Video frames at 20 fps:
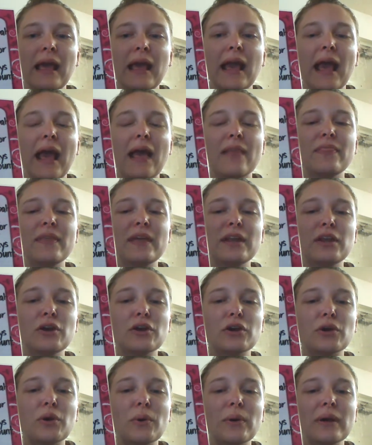And then
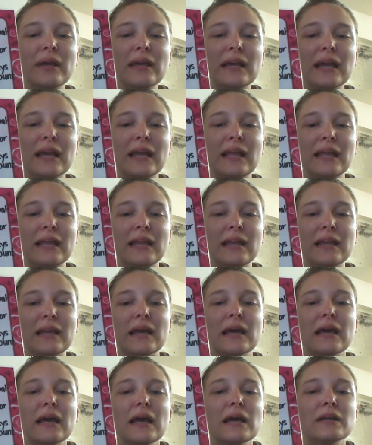her going and
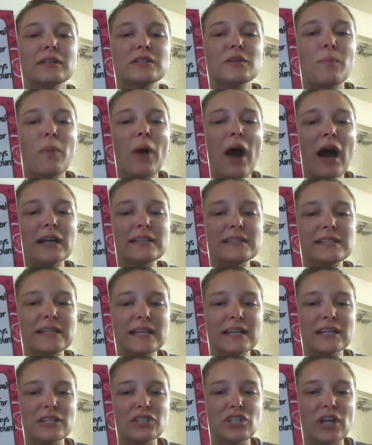
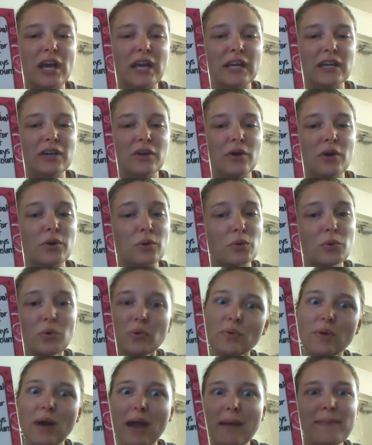depositing a check and going,
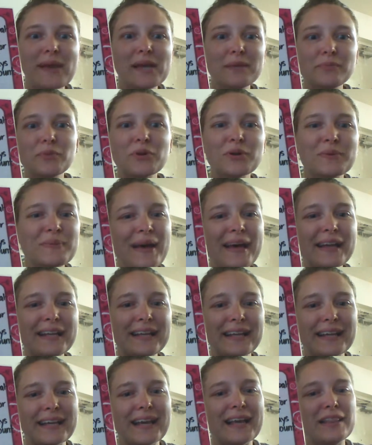ooh, I made more
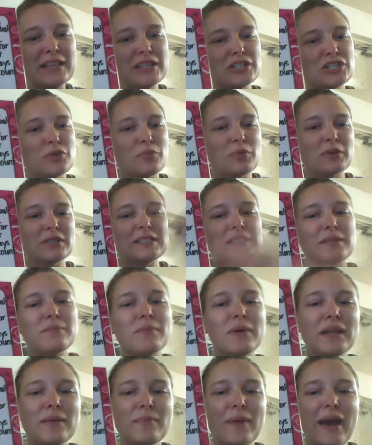money. And then she puts the
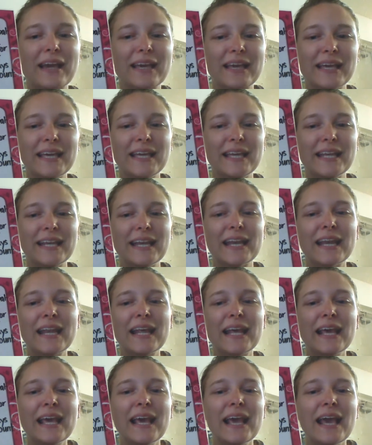money back in.
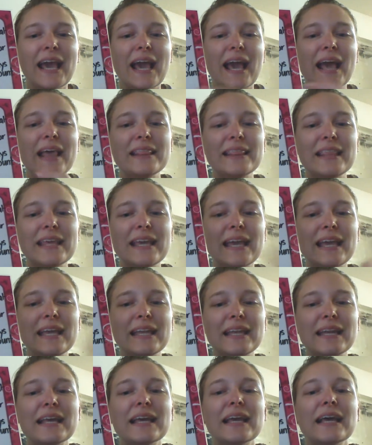And
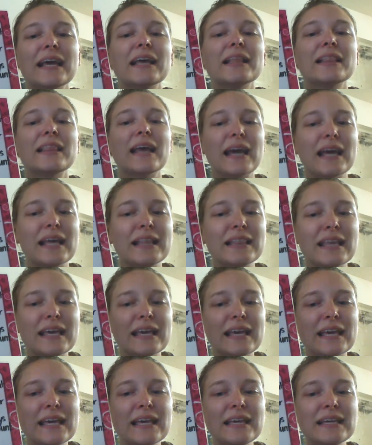then that in
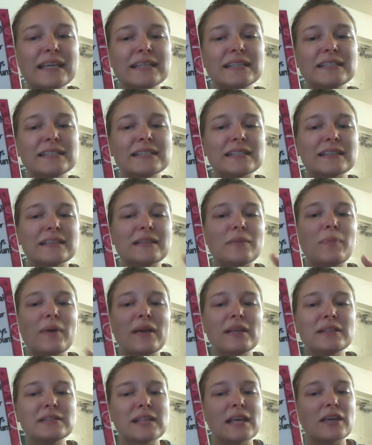the end, the
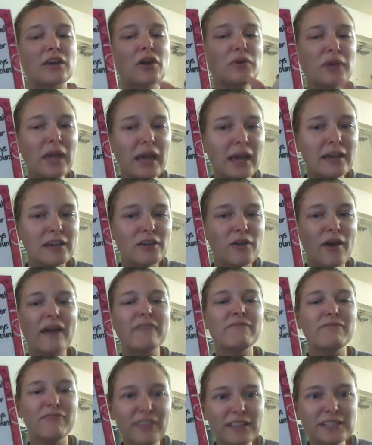bank's like, okay, you
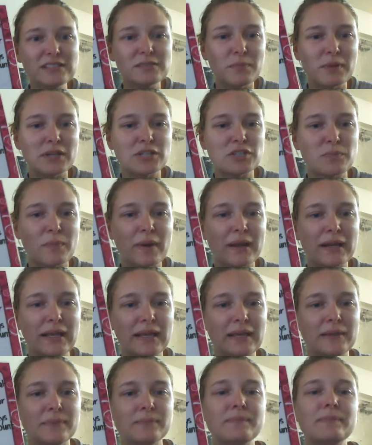have this much money.